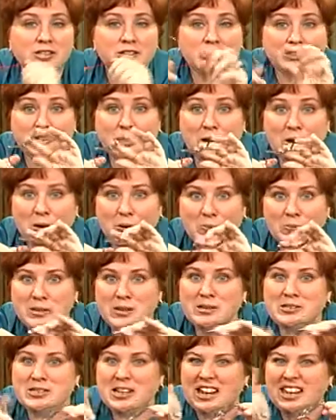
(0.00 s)
So
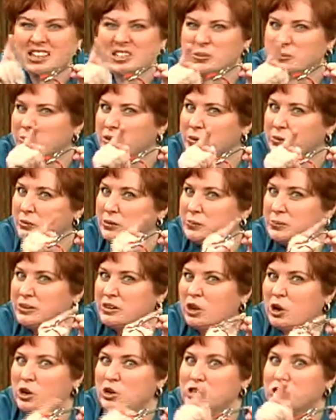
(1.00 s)
tie some red
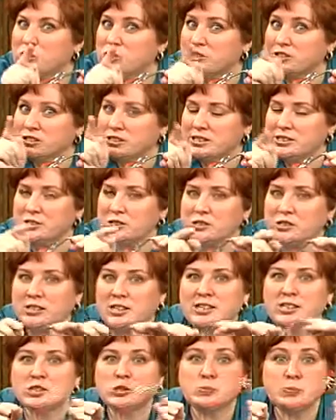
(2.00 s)
ribbon on your scissors,
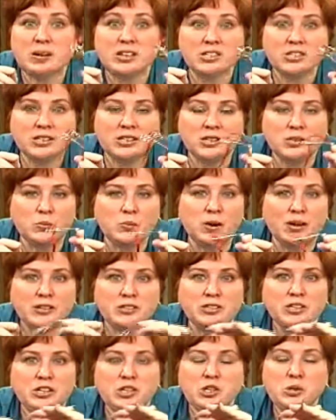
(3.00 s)
especially the
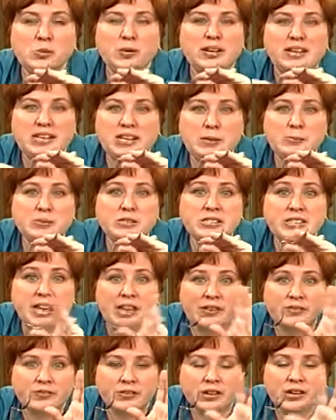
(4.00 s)
ones you want to keep
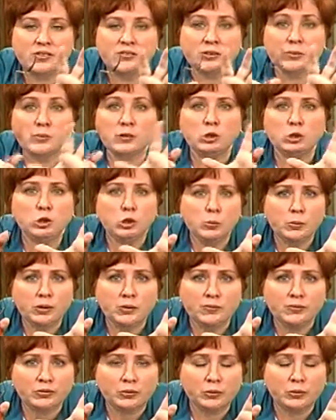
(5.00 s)
safe from
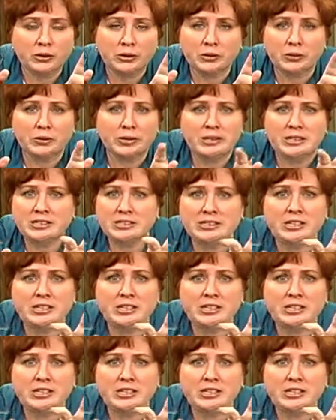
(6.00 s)
aluminum foil,